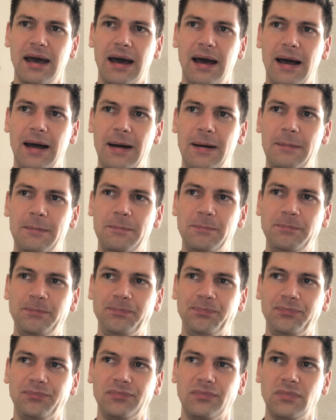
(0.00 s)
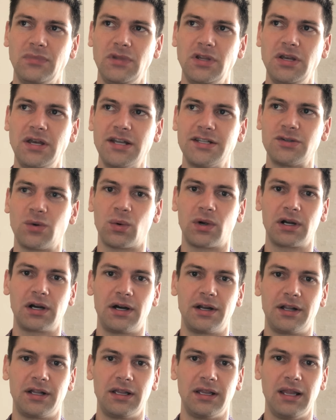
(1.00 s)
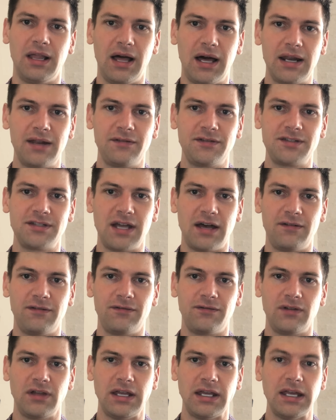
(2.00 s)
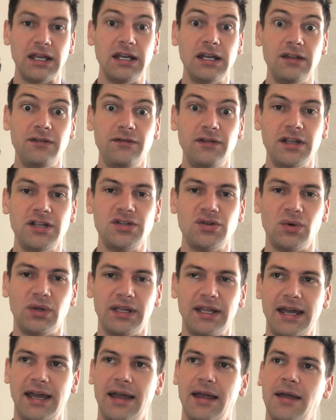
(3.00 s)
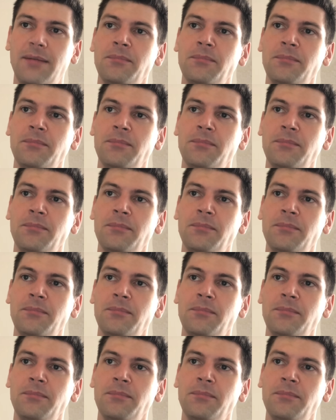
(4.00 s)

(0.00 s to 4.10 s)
You get to work on a lot of stuff individually,